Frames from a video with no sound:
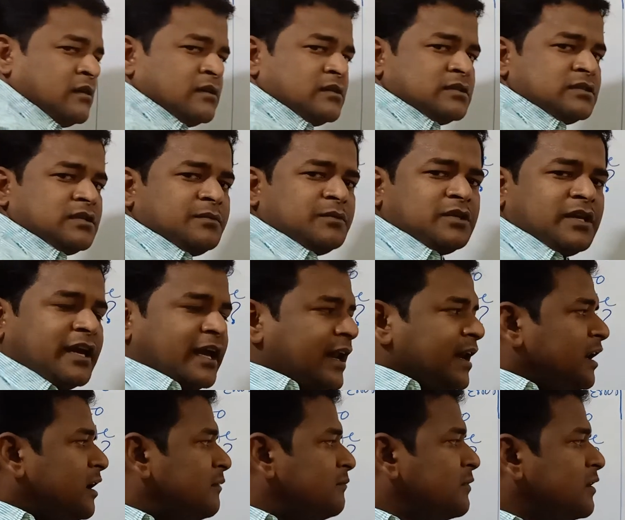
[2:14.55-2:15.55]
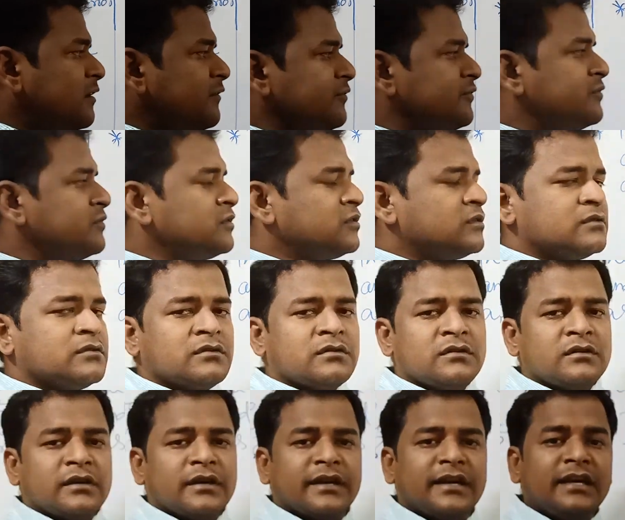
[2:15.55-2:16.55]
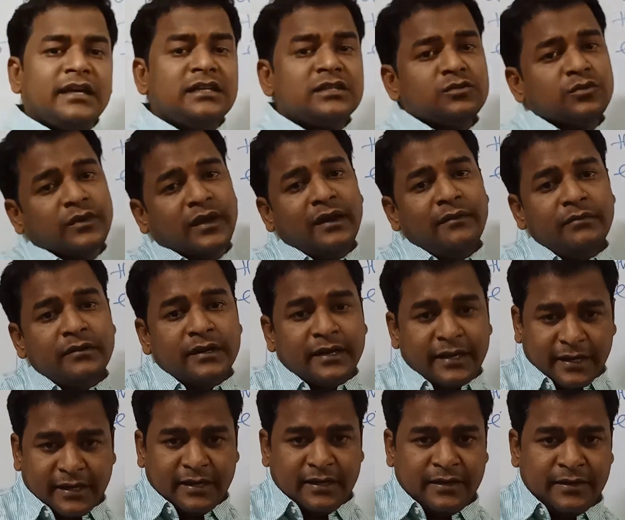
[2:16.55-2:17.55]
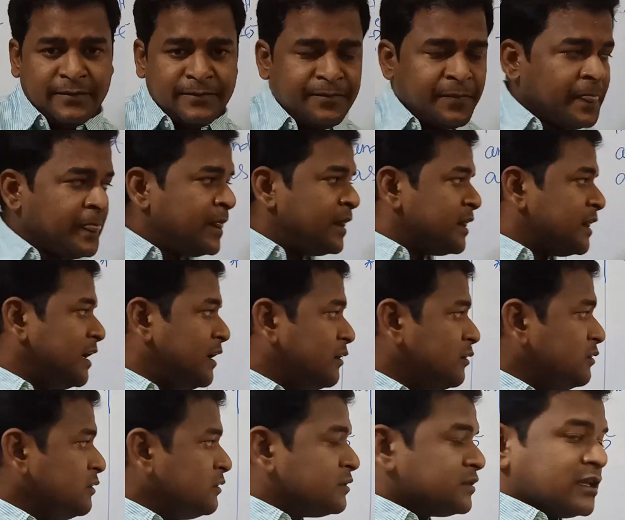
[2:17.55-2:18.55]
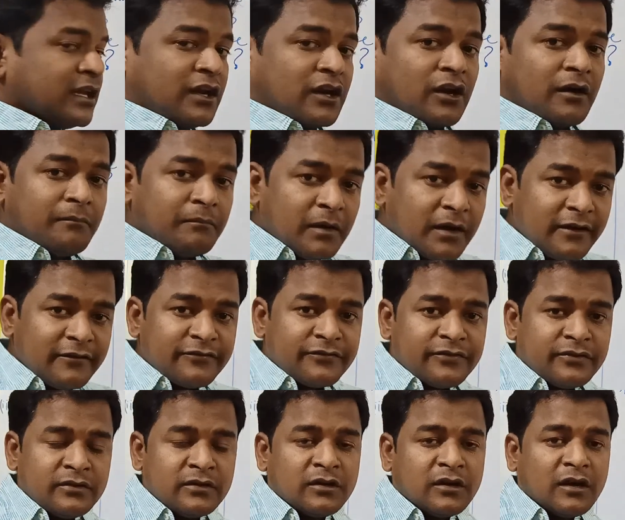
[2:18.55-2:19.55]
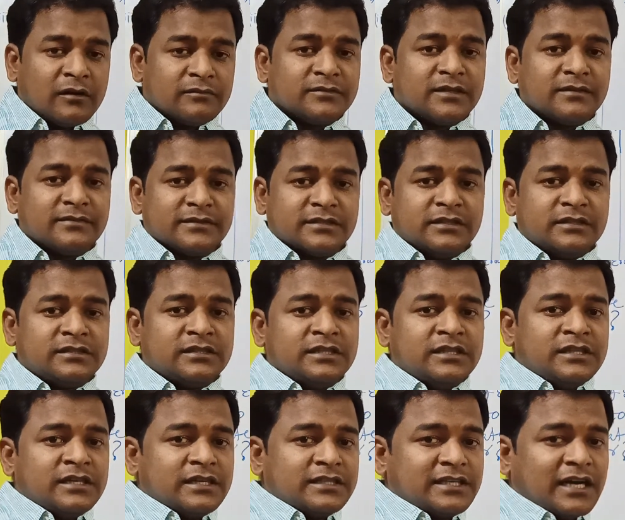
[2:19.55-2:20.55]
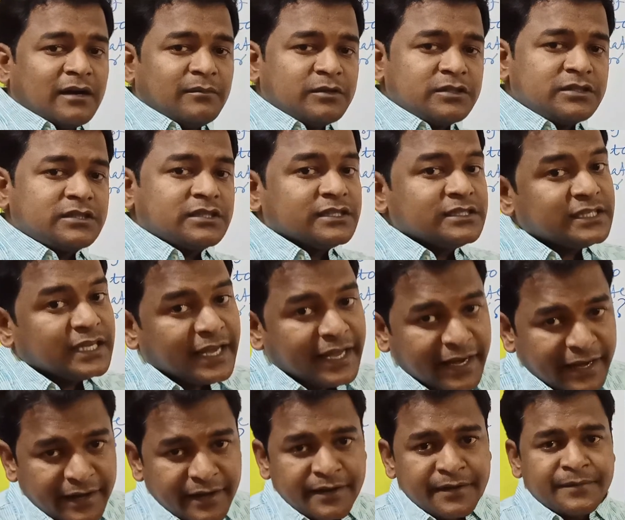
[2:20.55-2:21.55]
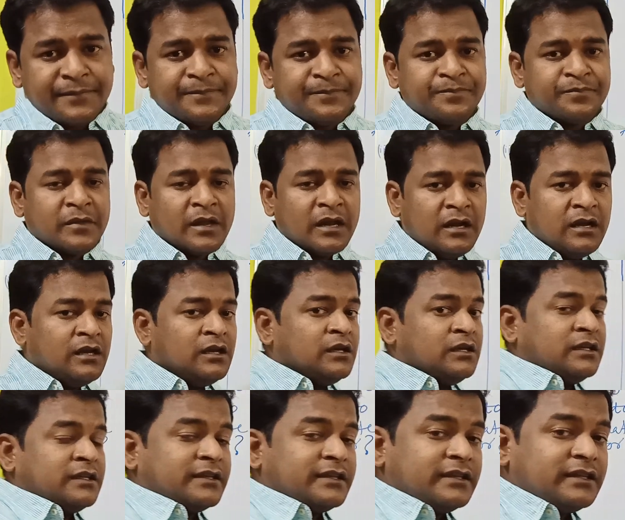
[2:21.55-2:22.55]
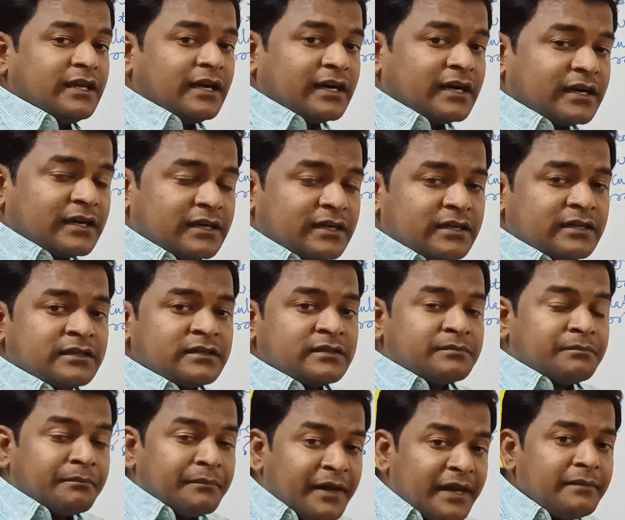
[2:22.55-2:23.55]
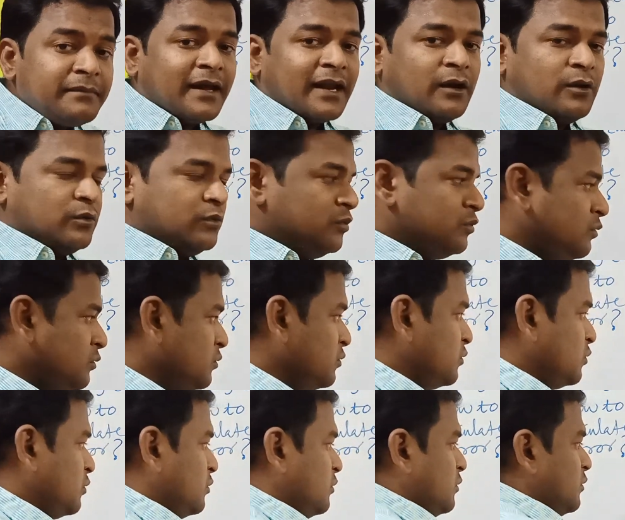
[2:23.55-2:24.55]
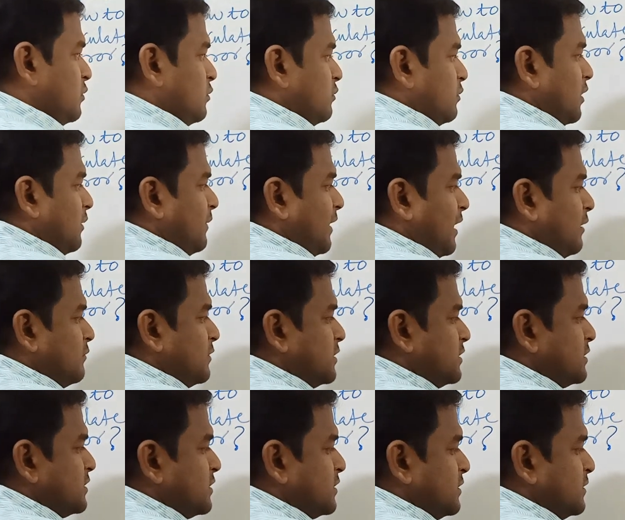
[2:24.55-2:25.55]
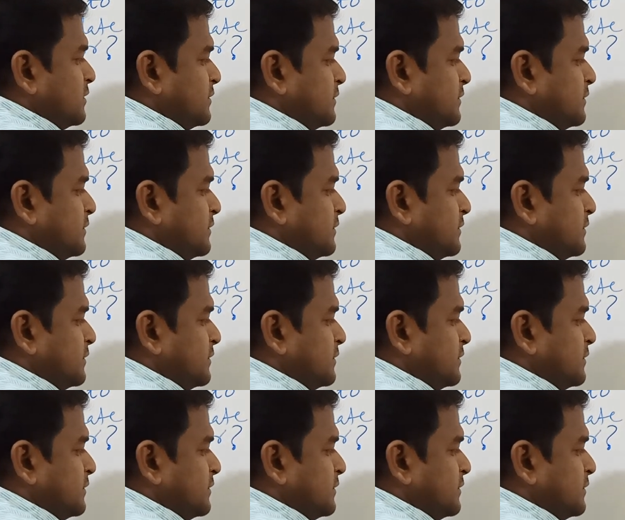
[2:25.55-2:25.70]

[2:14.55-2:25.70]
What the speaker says: Suppose n number of readings we have taken. Now the number of observations is how much? Is n. That mean value will be how much?